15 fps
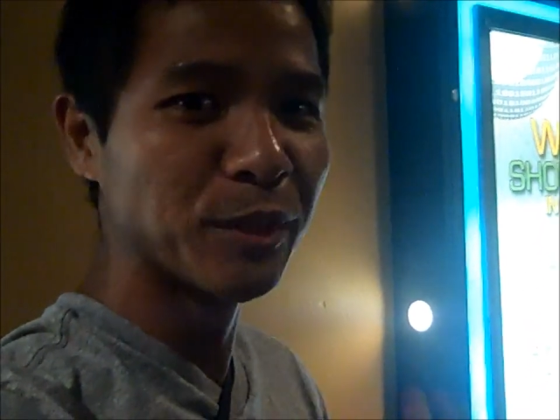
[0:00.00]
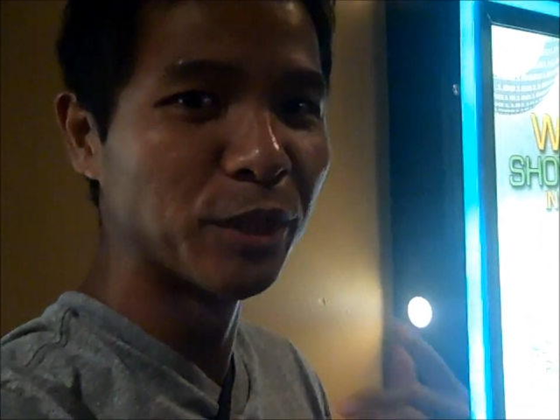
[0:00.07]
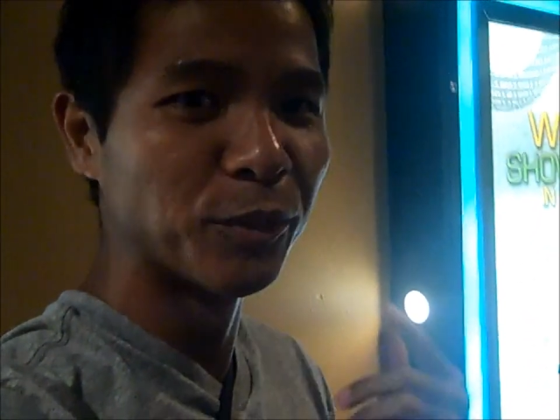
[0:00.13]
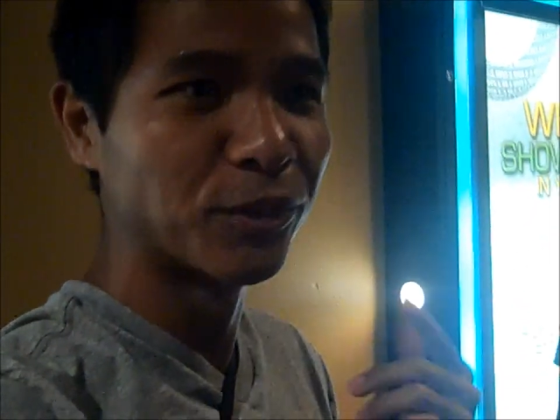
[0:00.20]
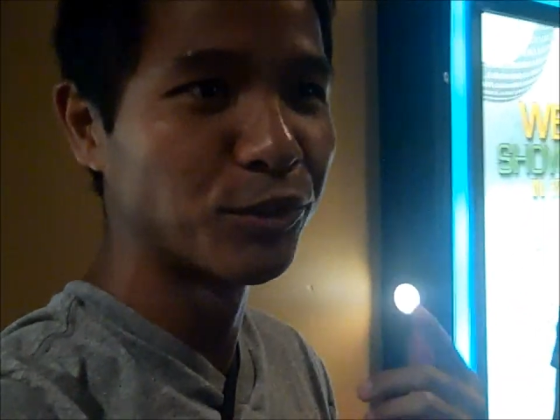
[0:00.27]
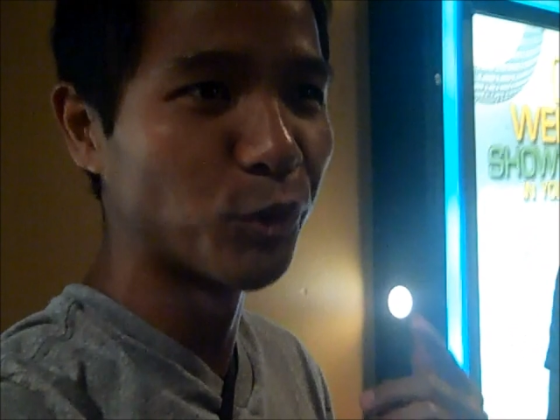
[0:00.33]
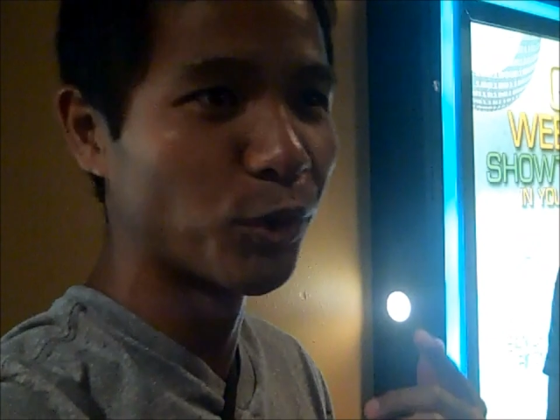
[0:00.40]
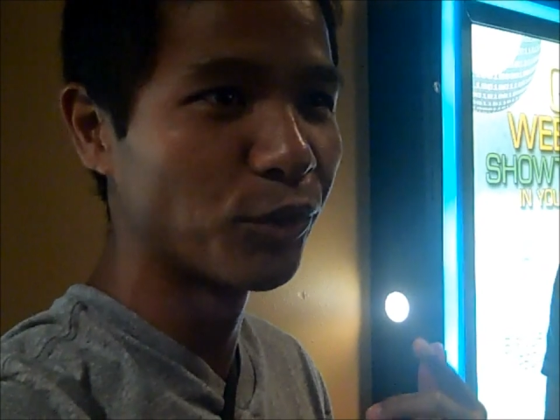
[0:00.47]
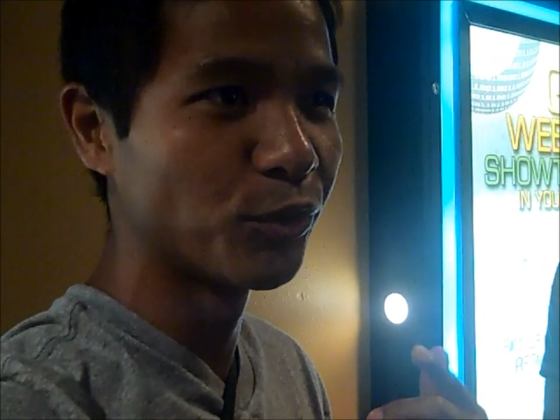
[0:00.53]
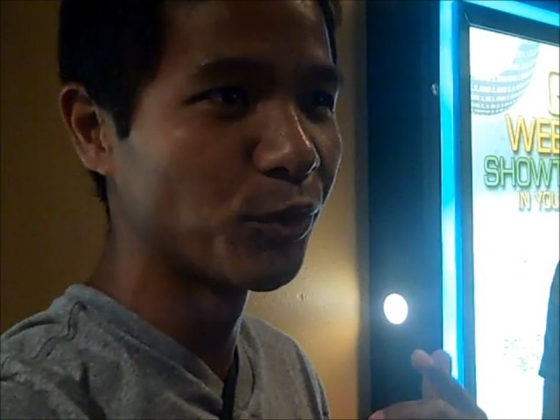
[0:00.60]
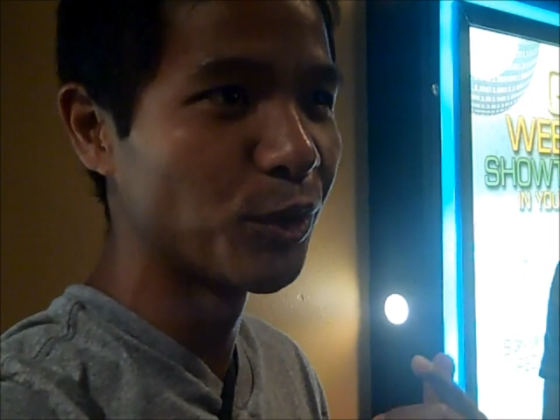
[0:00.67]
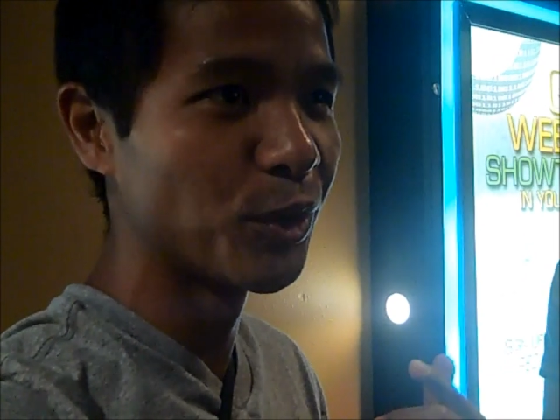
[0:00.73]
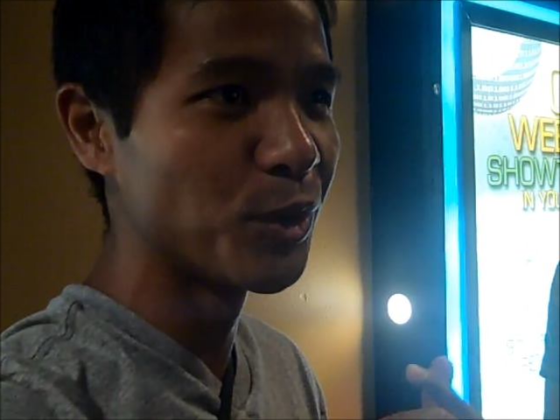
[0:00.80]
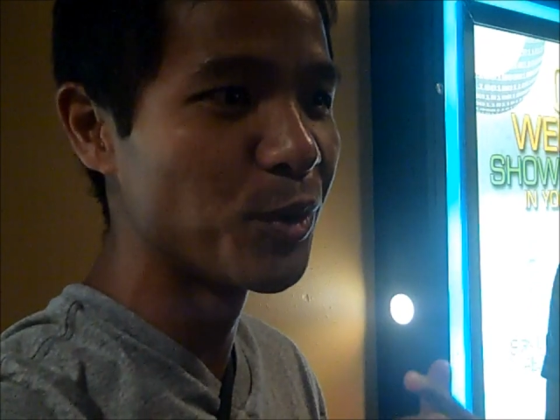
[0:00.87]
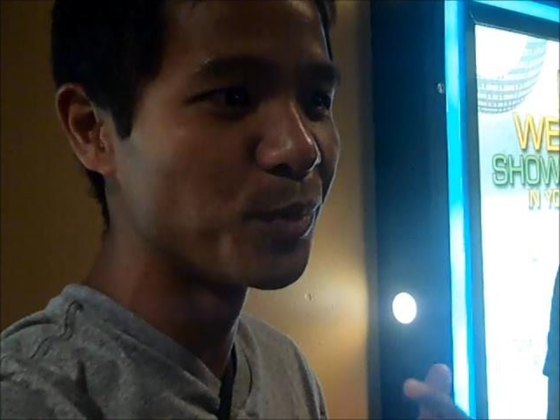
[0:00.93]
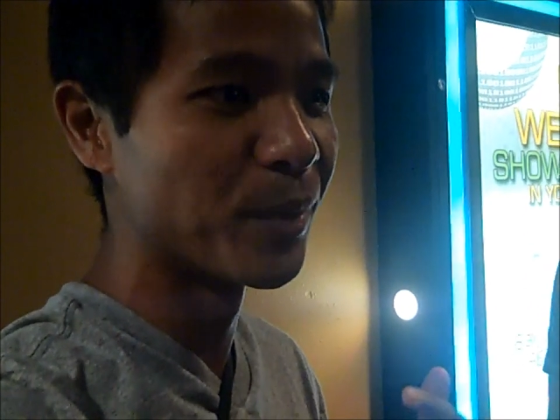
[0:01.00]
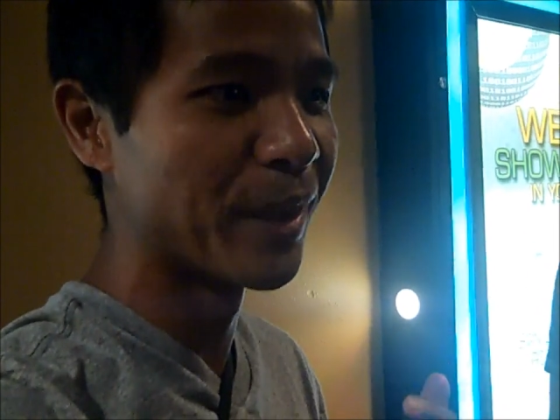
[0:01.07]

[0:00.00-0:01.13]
pretty resourceful,